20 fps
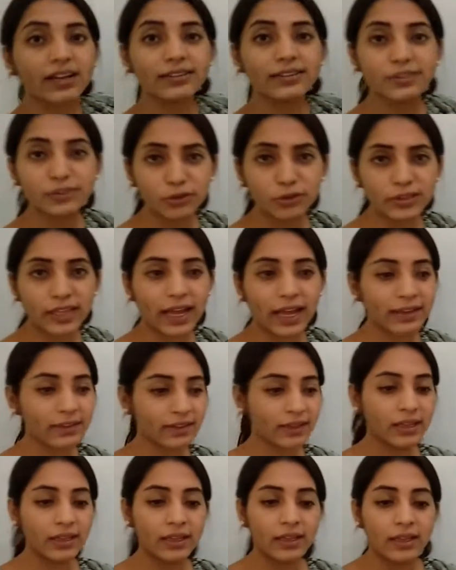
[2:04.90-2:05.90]
so that
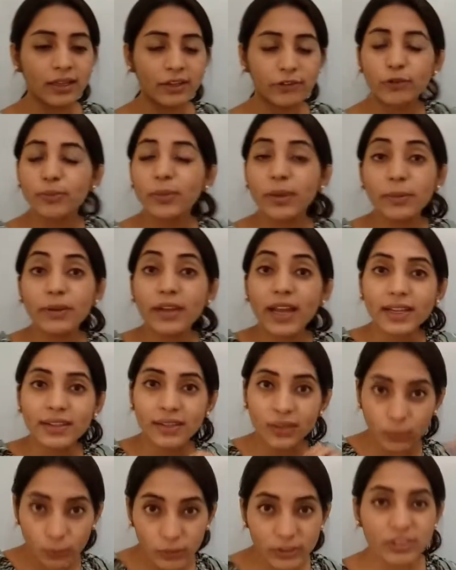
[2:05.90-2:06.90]
you may be
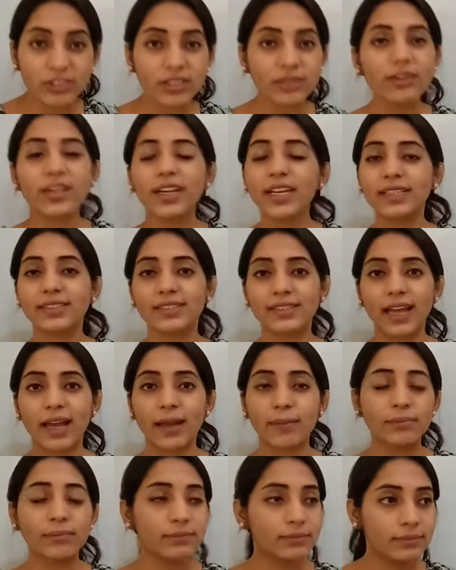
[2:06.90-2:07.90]
writing whichever
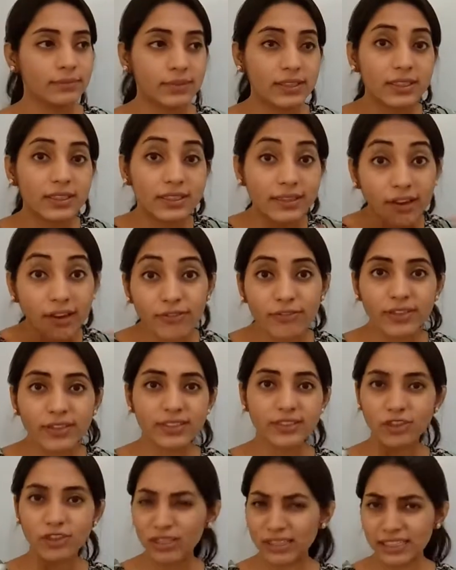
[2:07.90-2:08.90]
exam, the toughest
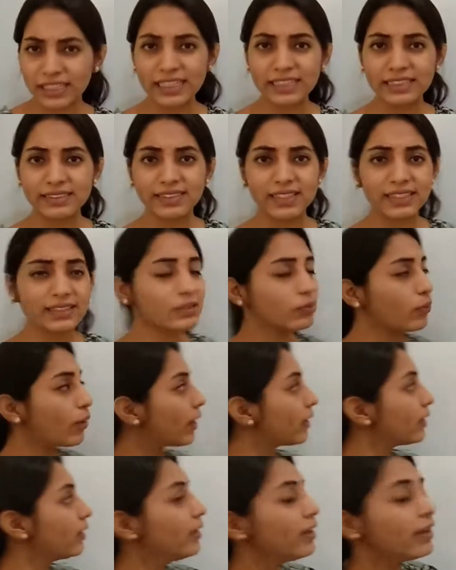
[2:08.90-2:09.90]
or the easiest one,
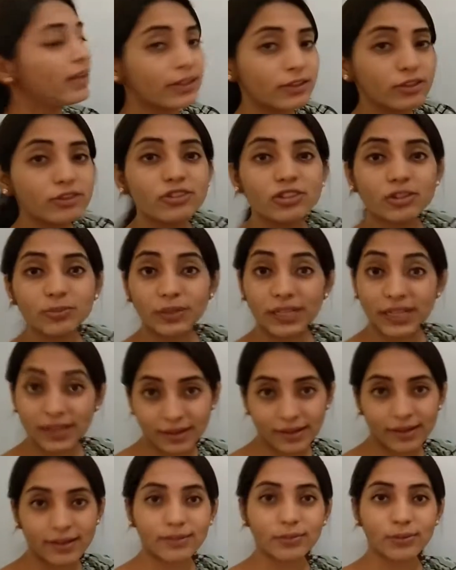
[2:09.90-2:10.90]
you should be
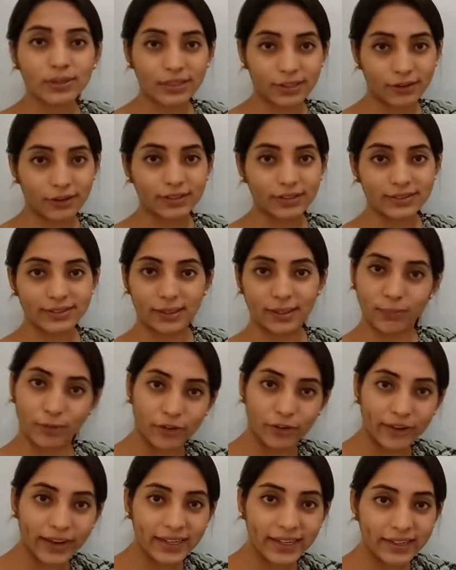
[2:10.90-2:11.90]
clear with the concept,
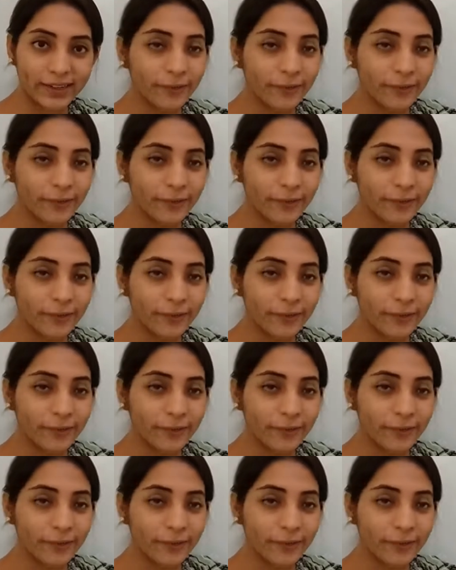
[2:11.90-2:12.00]
right?